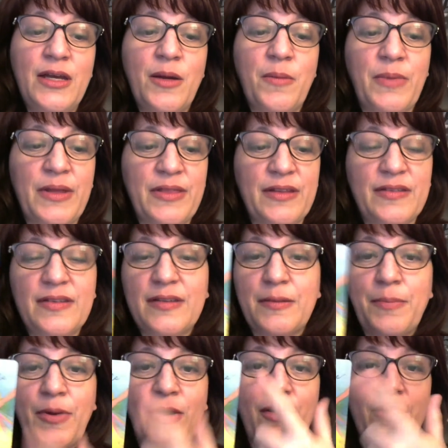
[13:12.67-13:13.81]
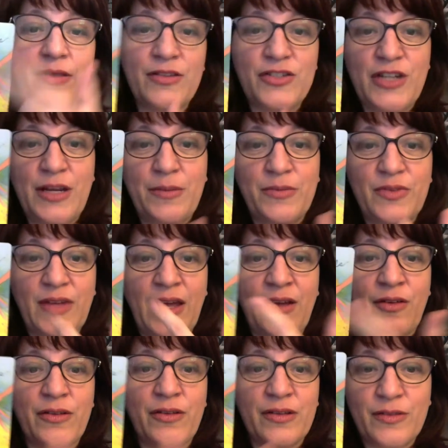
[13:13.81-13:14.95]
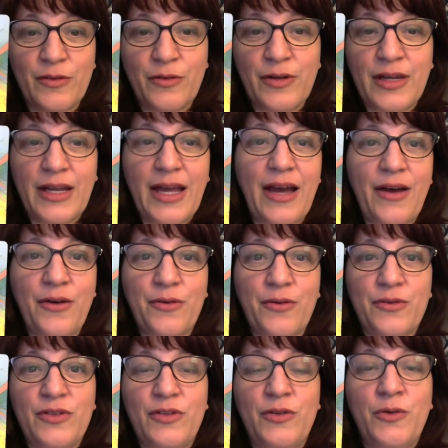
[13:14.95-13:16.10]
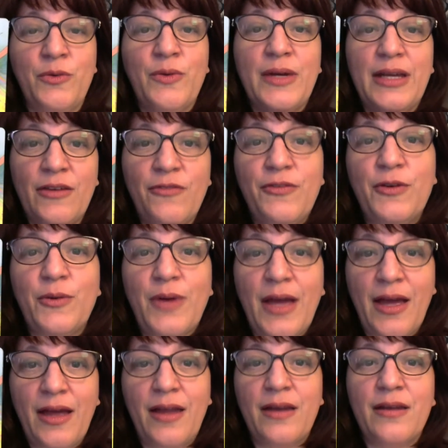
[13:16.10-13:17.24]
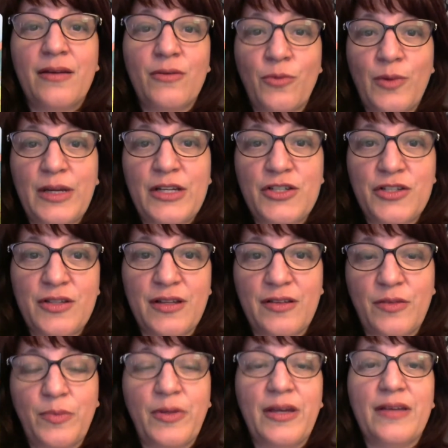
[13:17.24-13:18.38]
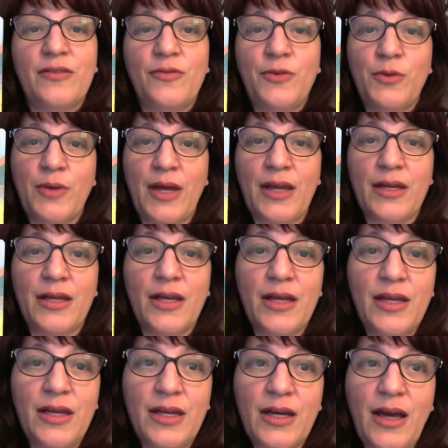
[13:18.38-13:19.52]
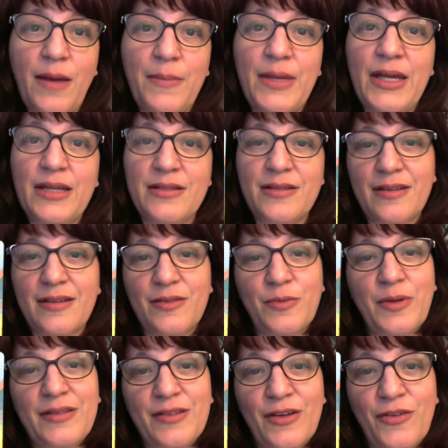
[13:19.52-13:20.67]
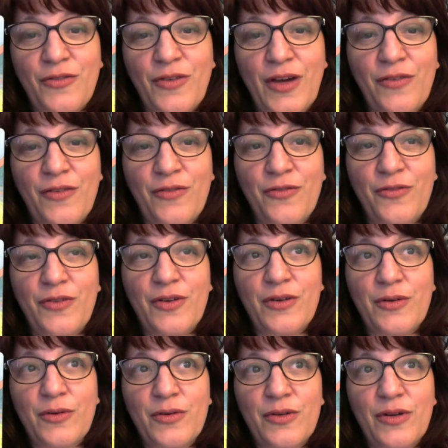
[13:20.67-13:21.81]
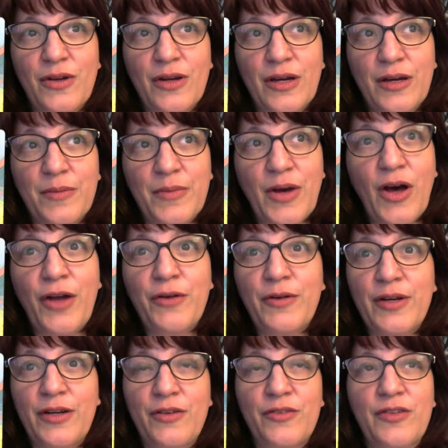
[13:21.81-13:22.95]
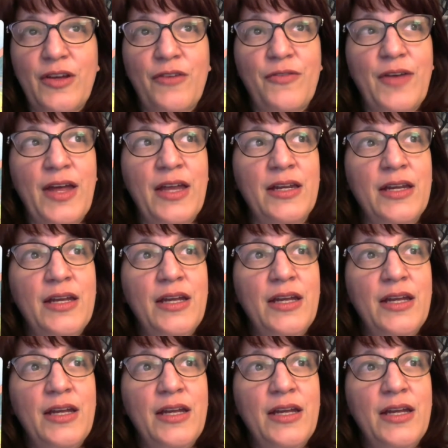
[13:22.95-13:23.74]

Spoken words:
But this is a part of the shame cycle, is learning how to, if you can reach this place, if you can come into this place of honoring yourself and